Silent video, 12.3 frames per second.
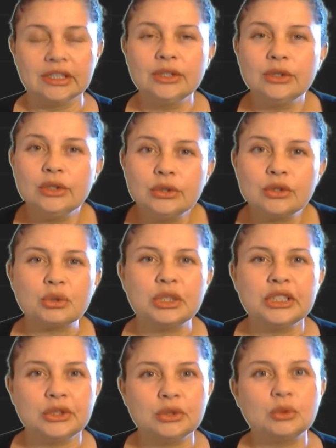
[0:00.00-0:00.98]
You
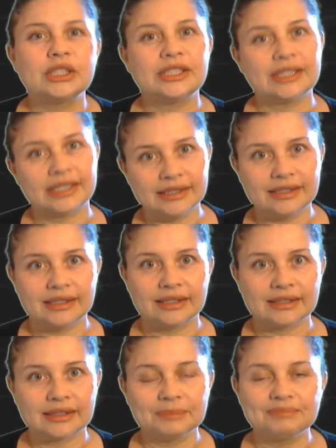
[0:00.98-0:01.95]
usually do what's
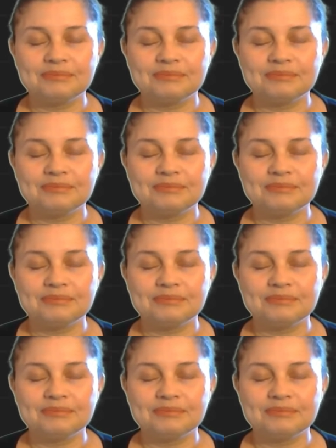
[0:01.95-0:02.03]
easiest.